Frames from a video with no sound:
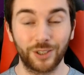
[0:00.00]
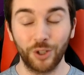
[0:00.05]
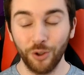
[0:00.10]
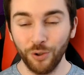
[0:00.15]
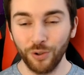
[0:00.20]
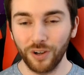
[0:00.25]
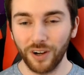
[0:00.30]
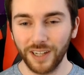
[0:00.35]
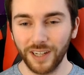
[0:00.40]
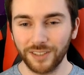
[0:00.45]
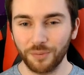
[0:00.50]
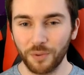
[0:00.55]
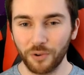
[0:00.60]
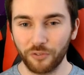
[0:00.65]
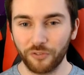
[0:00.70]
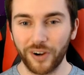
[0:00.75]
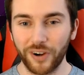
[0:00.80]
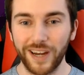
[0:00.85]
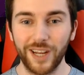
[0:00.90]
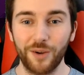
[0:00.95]
Two guys from
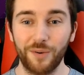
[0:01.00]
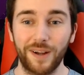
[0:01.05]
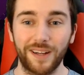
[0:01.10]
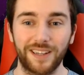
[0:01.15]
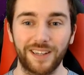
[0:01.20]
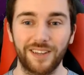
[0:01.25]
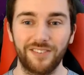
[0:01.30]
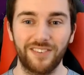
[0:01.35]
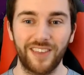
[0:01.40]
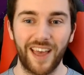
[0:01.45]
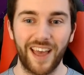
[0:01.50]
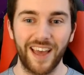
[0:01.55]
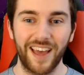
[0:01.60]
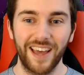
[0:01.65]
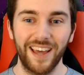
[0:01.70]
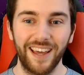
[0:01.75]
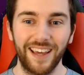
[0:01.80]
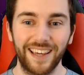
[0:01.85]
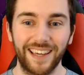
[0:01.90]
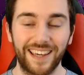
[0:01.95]
the radioactive
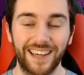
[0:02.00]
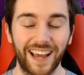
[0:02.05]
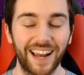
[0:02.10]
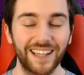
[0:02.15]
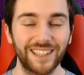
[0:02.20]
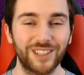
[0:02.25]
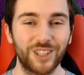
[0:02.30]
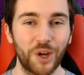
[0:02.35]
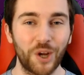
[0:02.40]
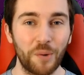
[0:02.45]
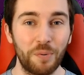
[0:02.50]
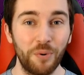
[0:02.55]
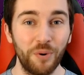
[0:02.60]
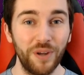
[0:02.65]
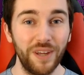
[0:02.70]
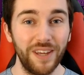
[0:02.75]
set, Galaxy Opal